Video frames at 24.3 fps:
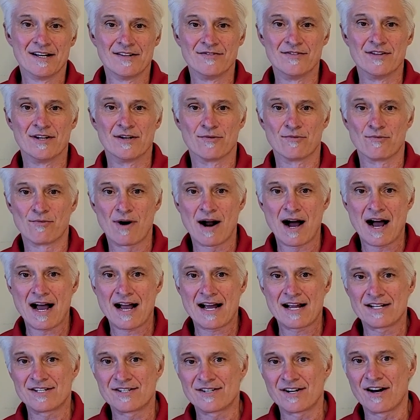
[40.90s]
that
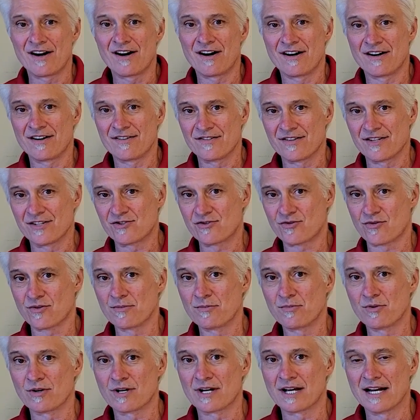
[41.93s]
rides on the
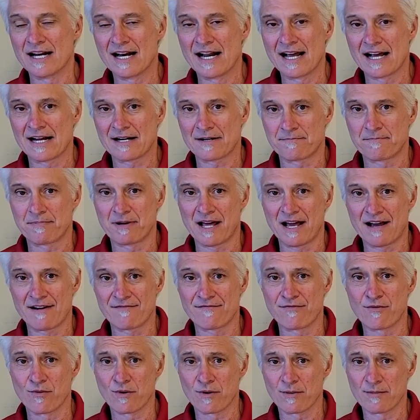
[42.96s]
Trimble Connect
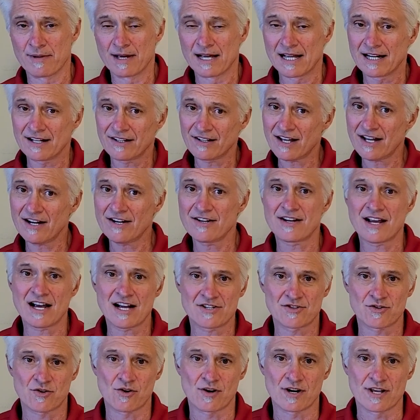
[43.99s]
platform. And a lot of you
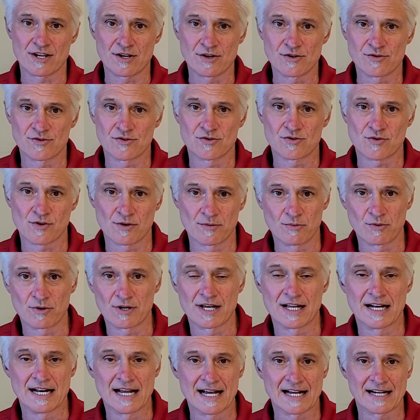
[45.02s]
guys are already using Trimble
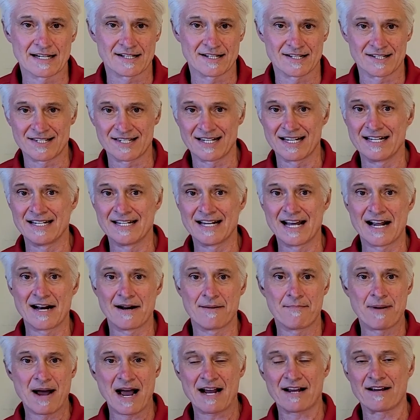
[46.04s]
Connect to send data
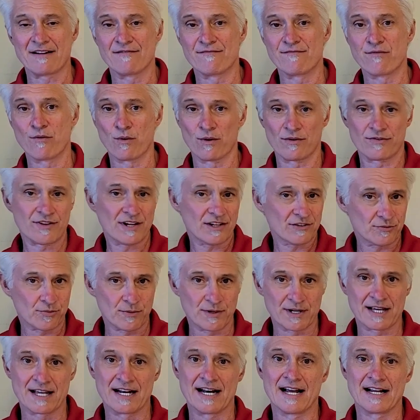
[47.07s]
back and forth. That's
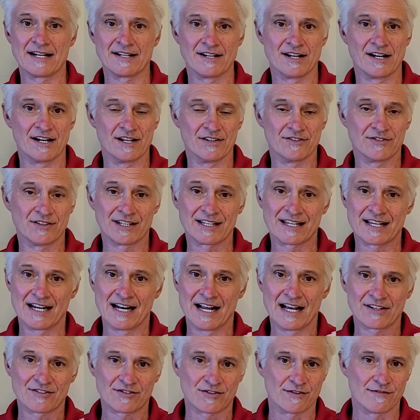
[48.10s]
what Connect does. It
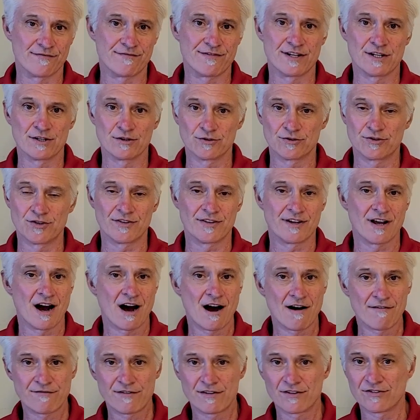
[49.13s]
connects the field to the
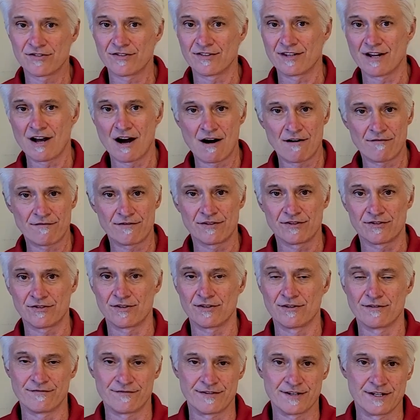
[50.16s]
office and the office to
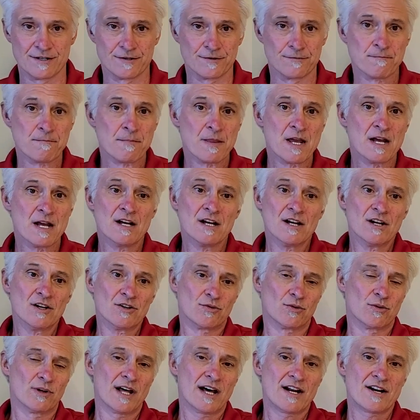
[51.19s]
the field.
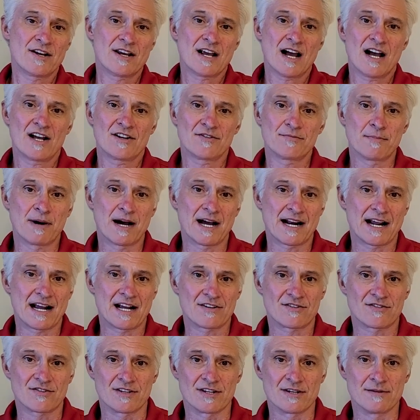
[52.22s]
So a lot of you guys might
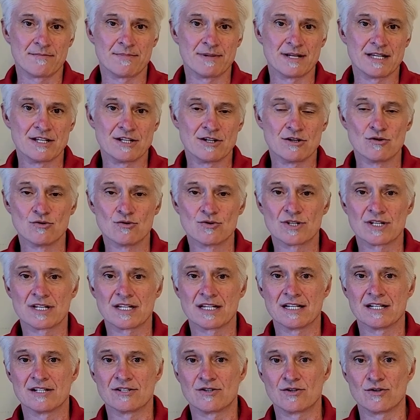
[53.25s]
actually be using
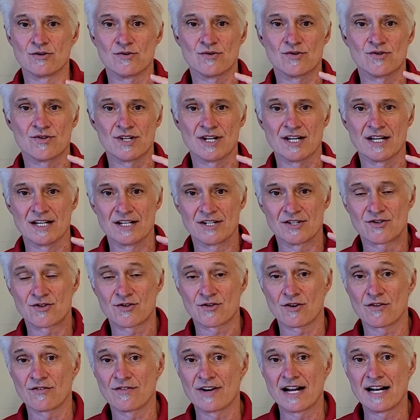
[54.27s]
it to send
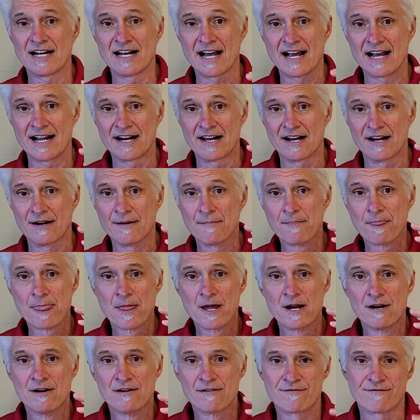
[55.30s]
survey data
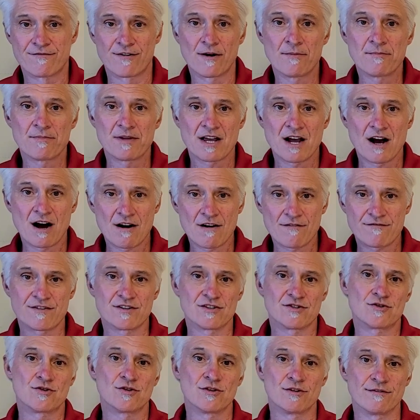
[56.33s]
from the
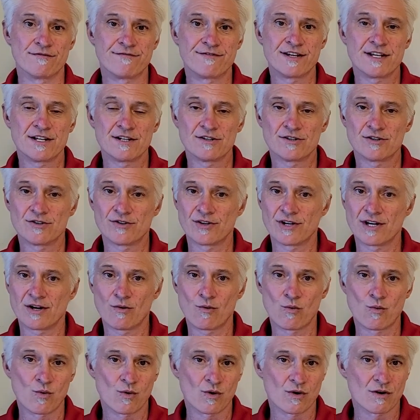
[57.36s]
office to the field
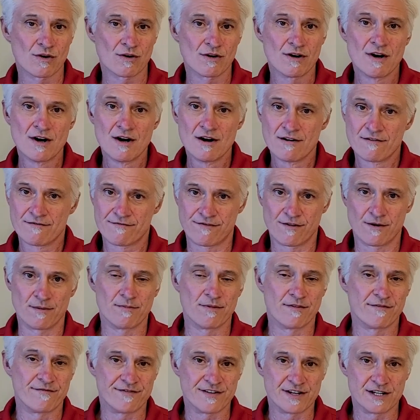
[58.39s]
or from
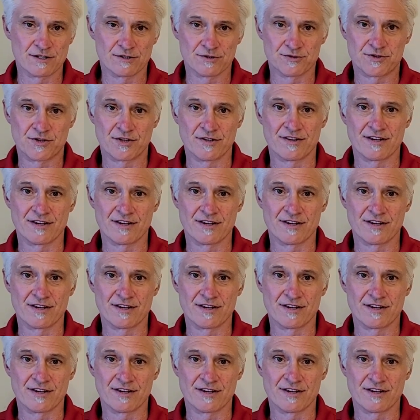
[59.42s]
the field to